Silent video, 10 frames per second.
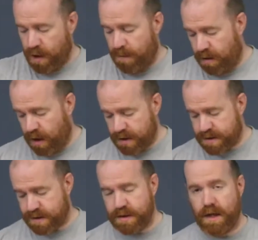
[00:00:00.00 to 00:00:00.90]

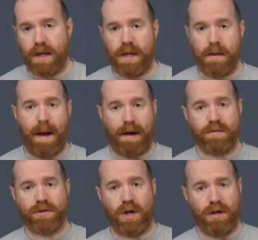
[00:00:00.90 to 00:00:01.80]
plus the
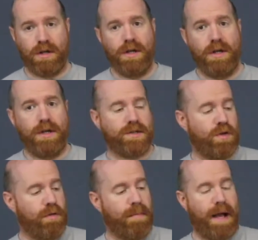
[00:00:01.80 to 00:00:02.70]
micro dock.
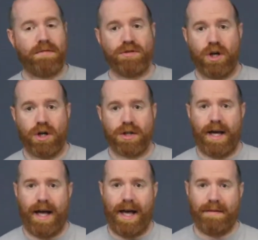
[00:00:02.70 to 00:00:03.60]
So the micro
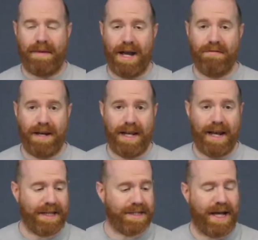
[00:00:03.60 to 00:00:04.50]
dock, I really
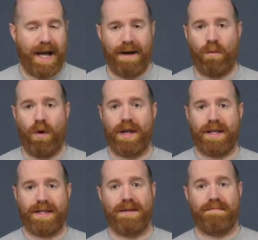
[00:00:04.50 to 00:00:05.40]
like it. I have one
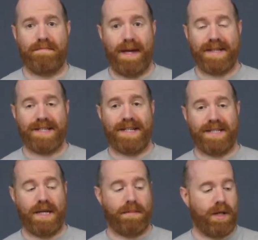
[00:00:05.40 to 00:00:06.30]
at the bedside
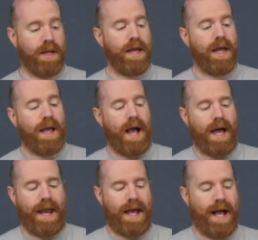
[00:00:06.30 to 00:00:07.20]
table,
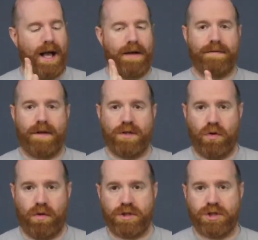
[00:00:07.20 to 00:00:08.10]
and I have a
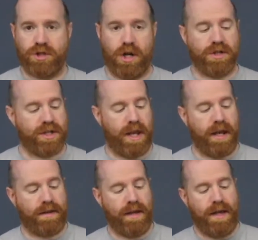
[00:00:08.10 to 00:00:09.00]
torch charged in
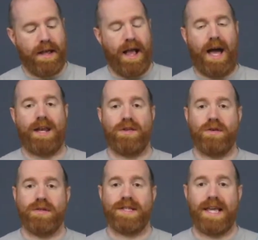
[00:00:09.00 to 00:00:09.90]
it, and I
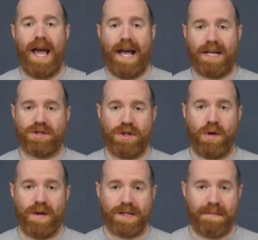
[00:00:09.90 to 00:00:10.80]
use the extra
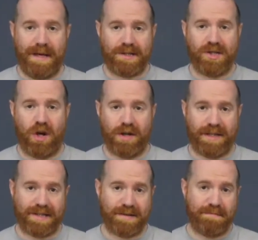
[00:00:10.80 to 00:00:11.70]
USB socket
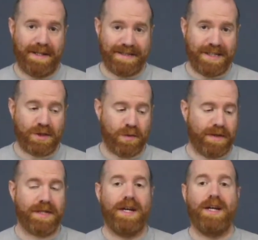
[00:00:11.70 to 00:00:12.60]
that's built into
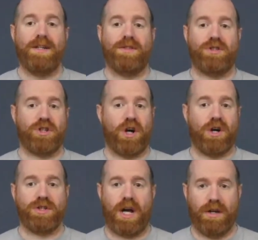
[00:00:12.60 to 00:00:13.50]
it to
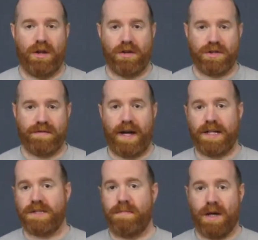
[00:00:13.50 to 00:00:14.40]
charge another
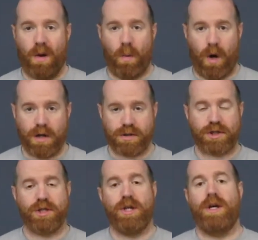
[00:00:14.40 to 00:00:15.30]
device, be it a
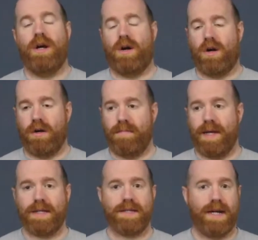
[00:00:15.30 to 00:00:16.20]
watch, or be
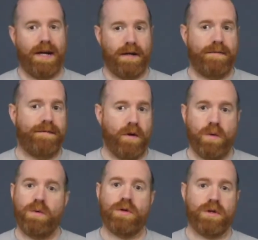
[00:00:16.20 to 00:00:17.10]
it a
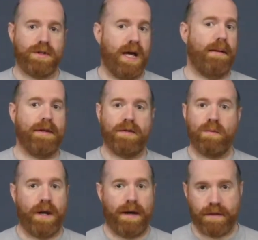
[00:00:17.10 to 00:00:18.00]
phone or a tablet,
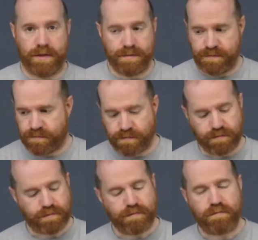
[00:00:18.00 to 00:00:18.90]
whatever.
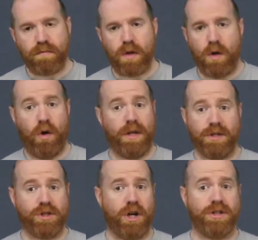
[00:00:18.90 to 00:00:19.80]
Or you can
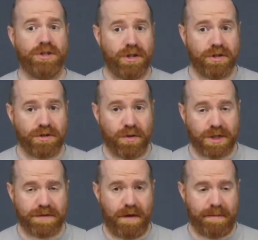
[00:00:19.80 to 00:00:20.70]
charge another
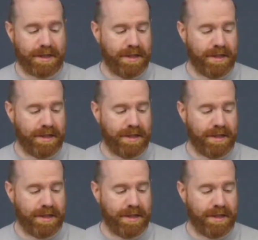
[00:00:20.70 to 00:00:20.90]
torch from it.